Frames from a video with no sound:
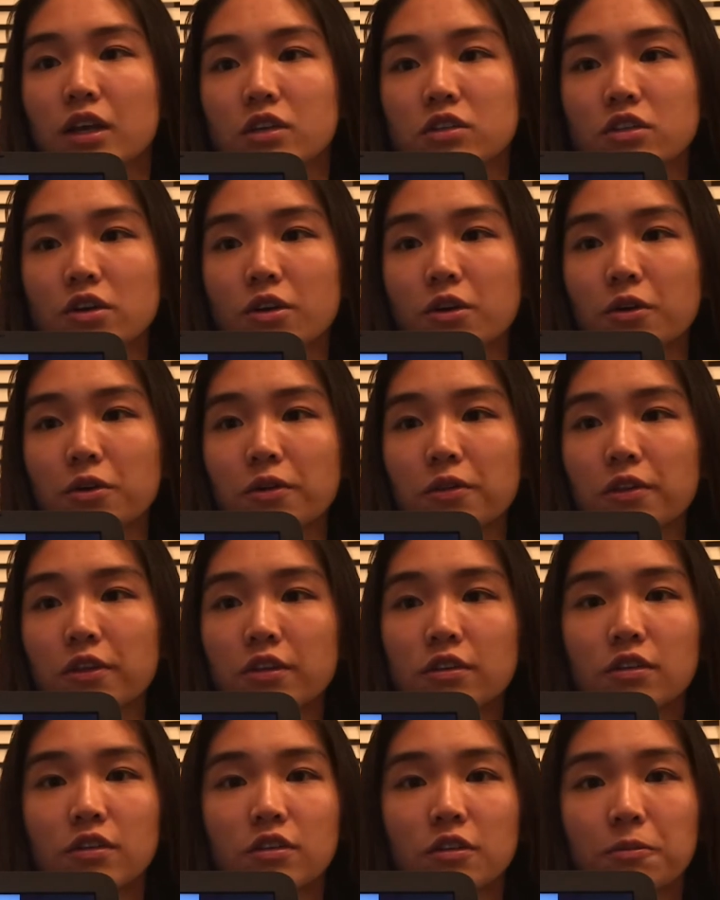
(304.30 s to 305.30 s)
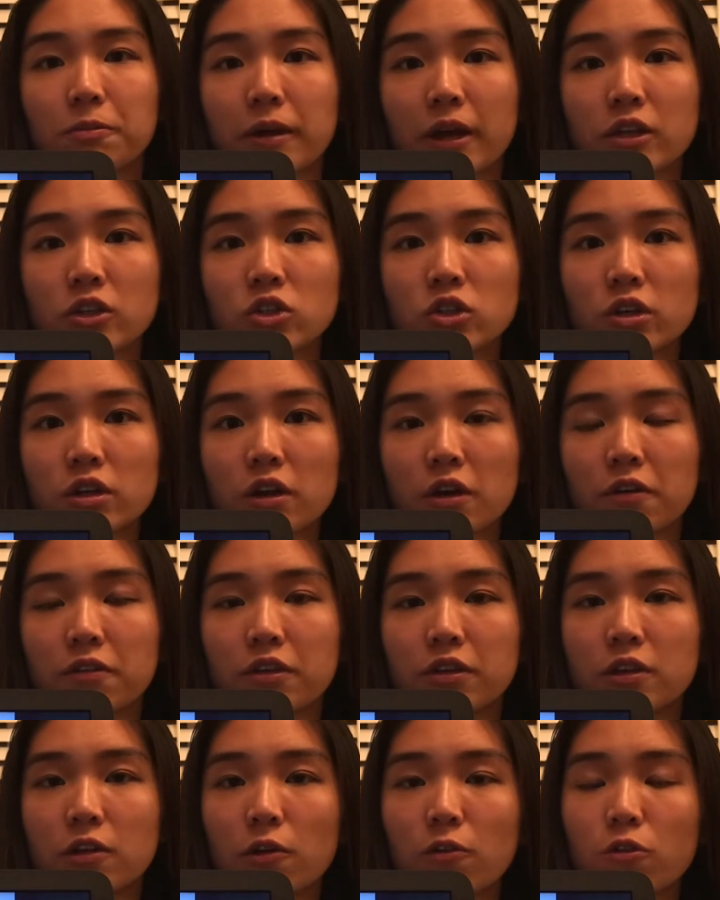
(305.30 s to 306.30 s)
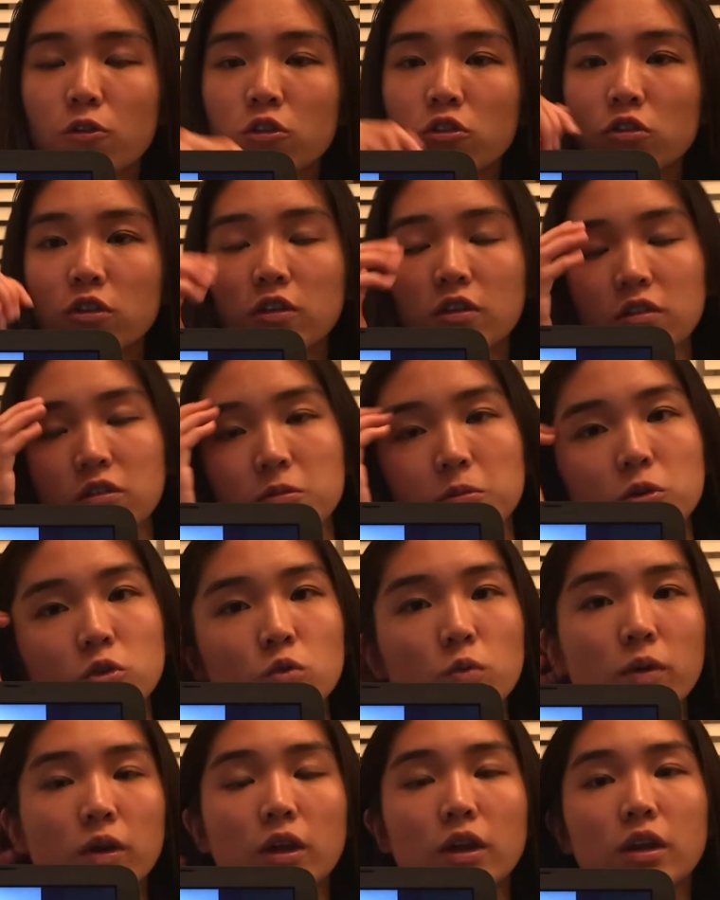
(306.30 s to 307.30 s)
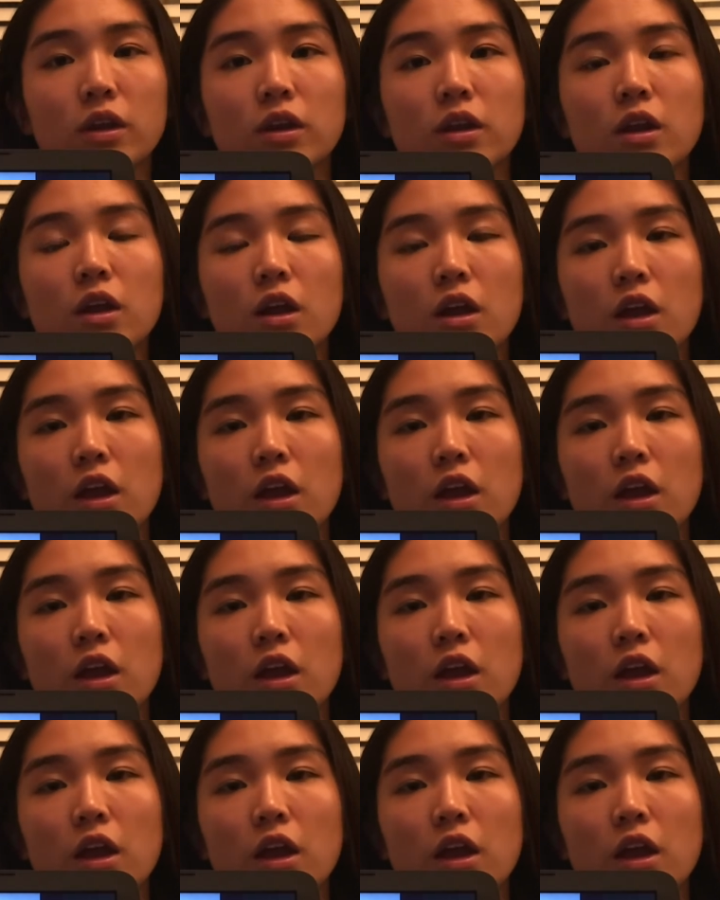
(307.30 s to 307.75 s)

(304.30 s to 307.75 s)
So this is a picture of the differences between